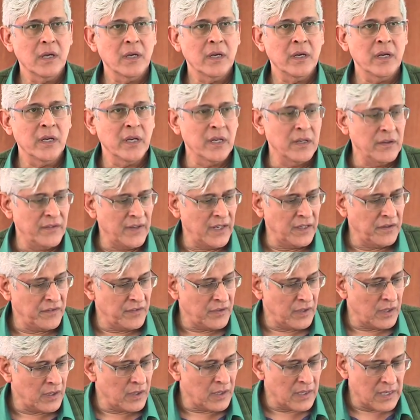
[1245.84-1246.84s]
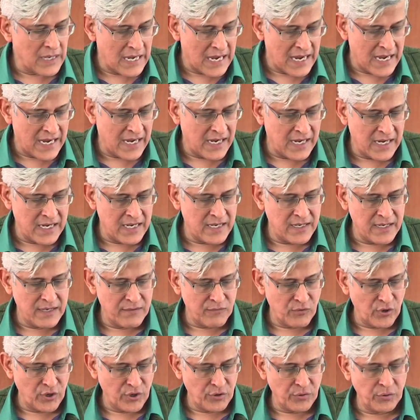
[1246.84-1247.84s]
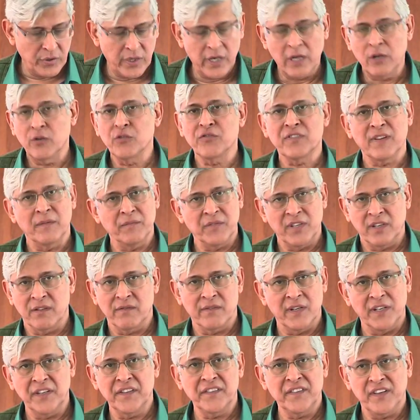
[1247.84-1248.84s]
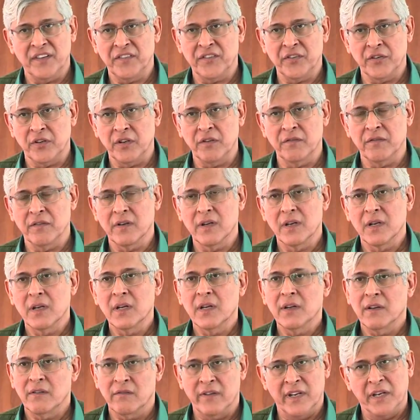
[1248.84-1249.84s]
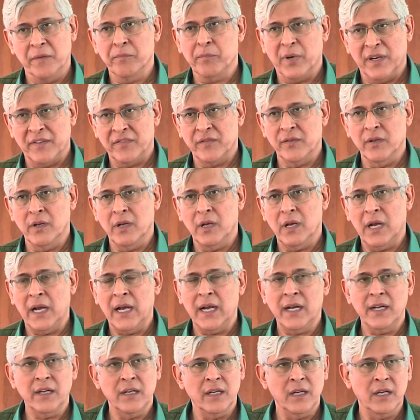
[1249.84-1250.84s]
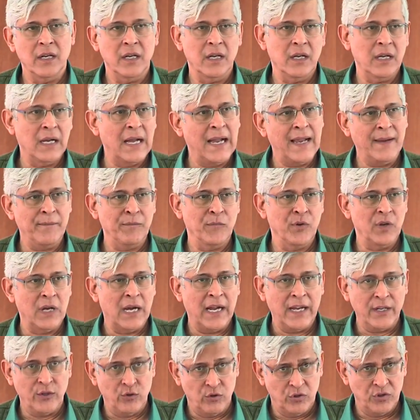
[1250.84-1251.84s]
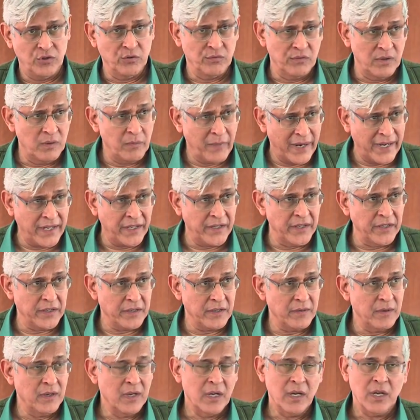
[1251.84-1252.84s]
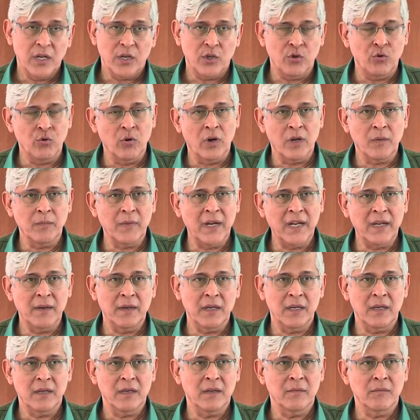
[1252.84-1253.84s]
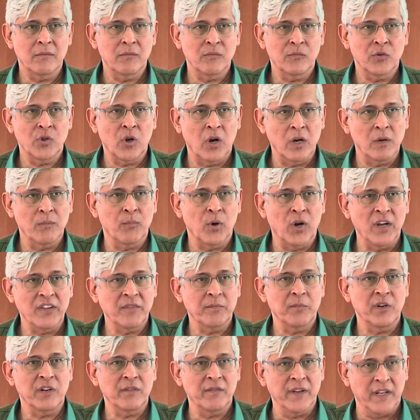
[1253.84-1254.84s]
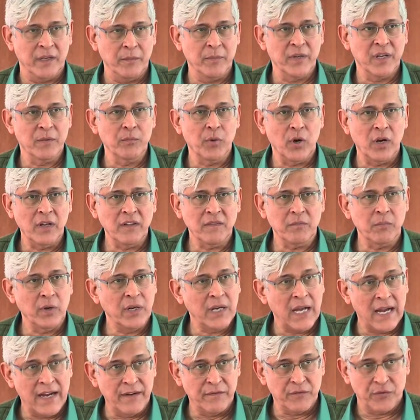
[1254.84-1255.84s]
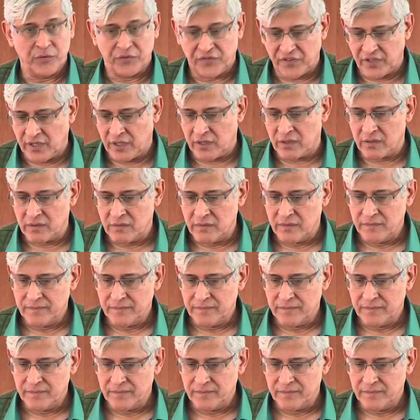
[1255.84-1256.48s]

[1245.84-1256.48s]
He said, sir, I, I, want to tell you something very sensitive, very personal, and uh, I'm, I know you will mind it. You are my, not boss, but very big boss, but I have to say it.